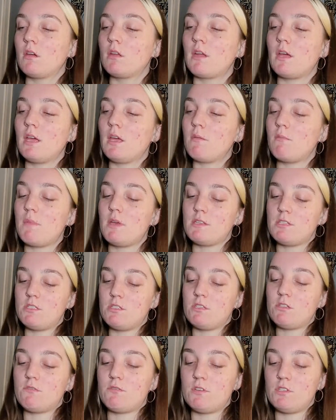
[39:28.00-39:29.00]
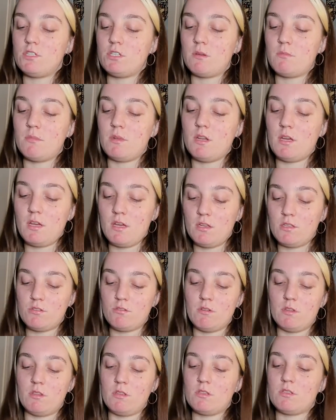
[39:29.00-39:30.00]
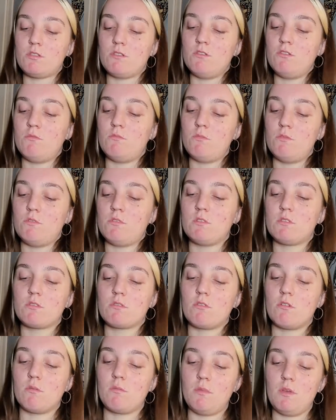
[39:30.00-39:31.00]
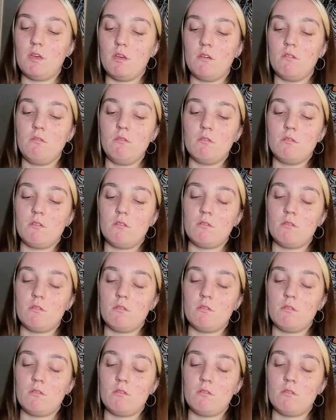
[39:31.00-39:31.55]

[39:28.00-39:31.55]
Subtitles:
Can I get messages for Gemini during this new moon in Scorpio?